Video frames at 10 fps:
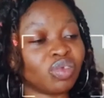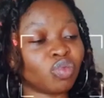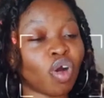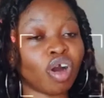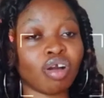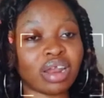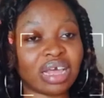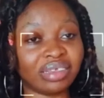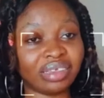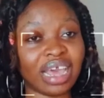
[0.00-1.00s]
in what god
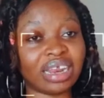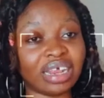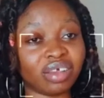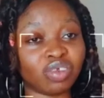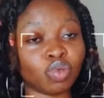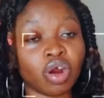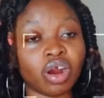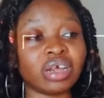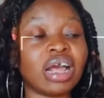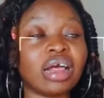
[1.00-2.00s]
has said in his
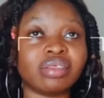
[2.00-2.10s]
word